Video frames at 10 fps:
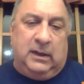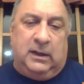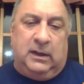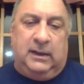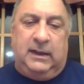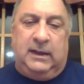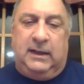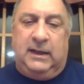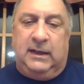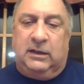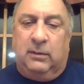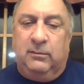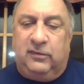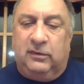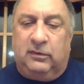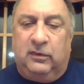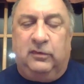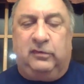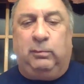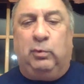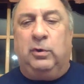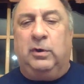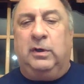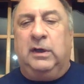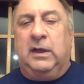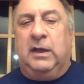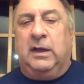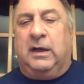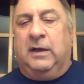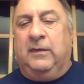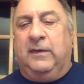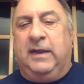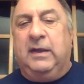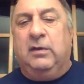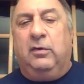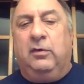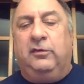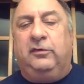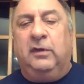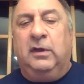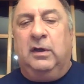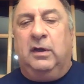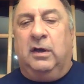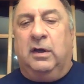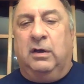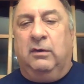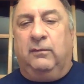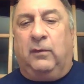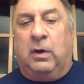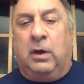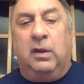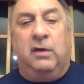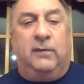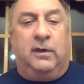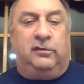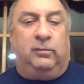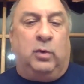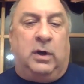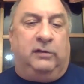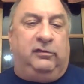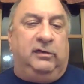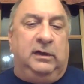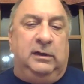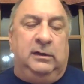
He comes into the sport on the heels of all of us watching